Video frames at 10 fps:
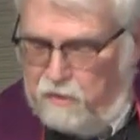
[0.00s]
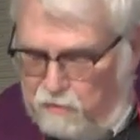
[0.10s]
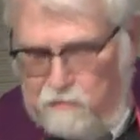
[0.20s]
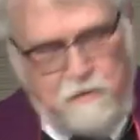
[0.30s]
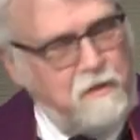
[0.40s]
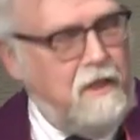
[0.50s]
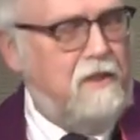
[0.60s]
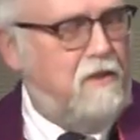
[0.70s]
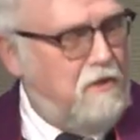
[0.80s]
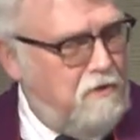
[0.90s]
over
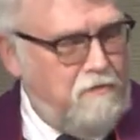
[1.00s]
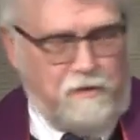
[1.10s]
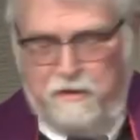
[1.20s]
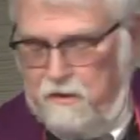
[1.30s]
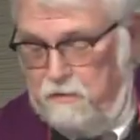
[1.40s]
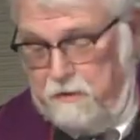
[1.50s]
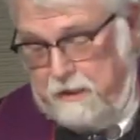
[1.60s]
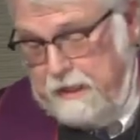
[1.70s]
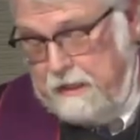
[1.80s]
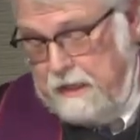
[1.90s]
and over and over
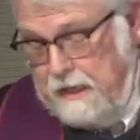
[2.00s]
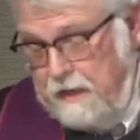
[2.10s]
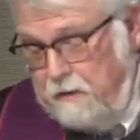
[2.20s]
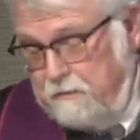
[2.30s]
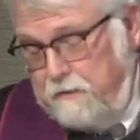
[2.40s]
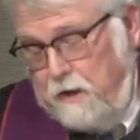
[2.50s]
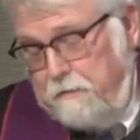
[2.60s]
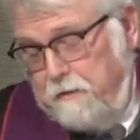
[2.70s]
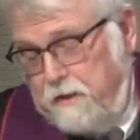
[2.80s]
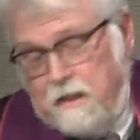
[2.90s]
again. And I
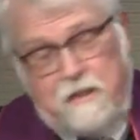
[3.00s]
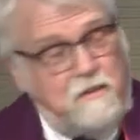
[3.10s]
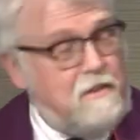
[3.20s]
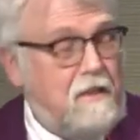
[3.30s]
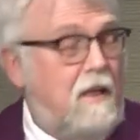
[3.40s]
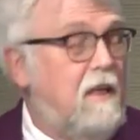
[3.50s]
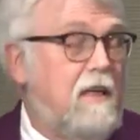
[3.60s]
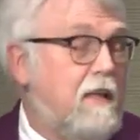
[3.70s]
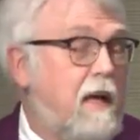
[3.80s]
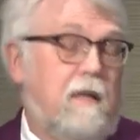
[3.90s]
often think he just said it
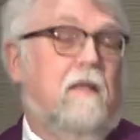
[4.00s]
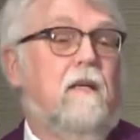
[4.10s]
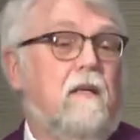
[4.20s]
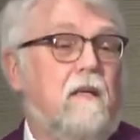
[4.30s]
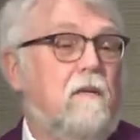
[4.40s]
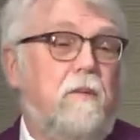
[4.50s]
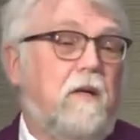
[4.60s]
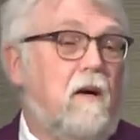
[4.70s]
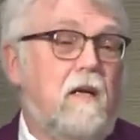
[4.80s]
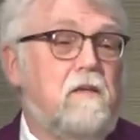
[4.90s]
like that,
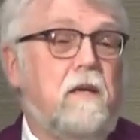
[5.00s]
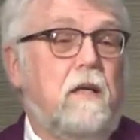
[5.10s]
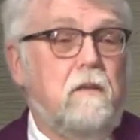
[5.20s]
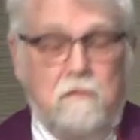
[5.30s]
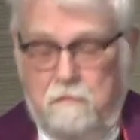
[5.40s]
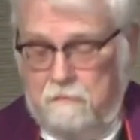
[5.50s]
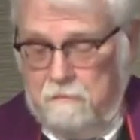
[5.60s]
"Begone, Satan."